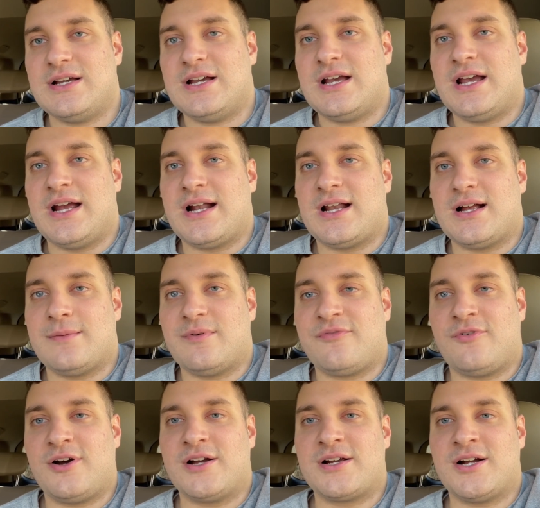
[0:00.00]
And
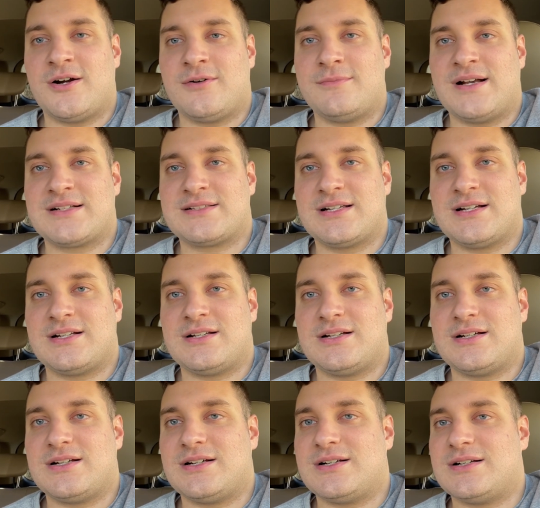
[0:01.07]
before I go, I'm actually
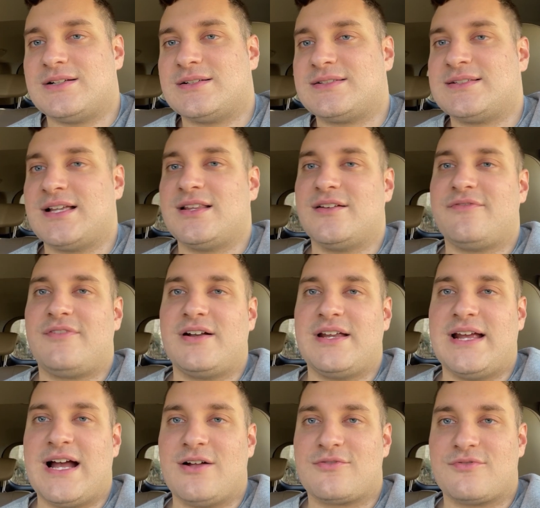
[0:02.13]
gonna send a funny
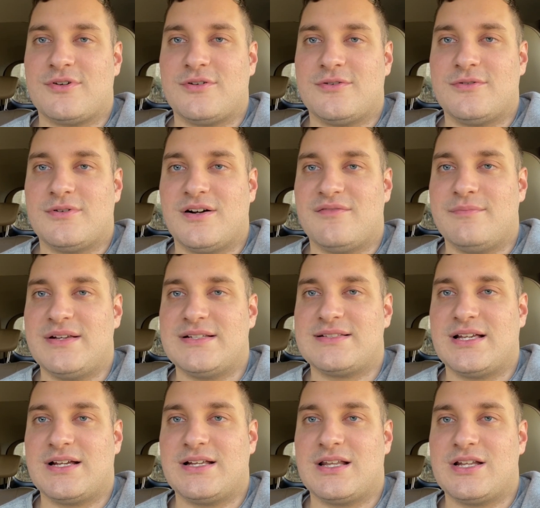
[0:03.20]
outro of me
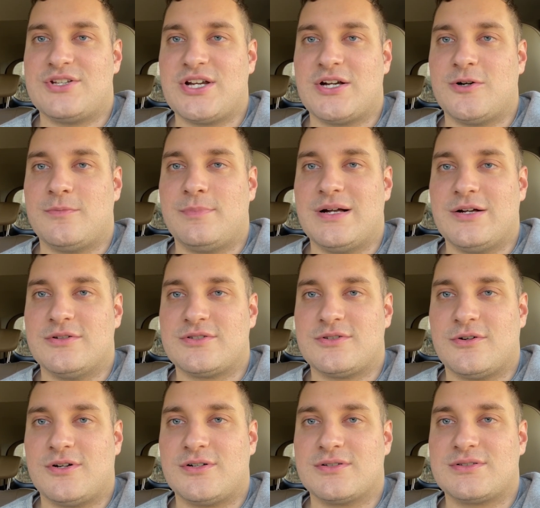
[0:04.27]
singing the Jingle Bells
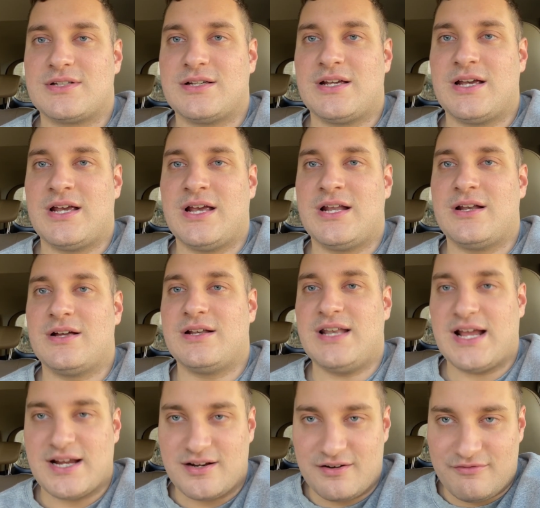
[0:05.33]
songs in a
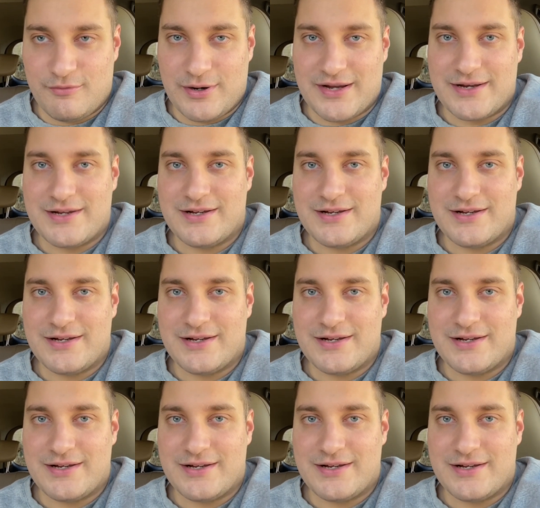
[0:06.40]
negative way,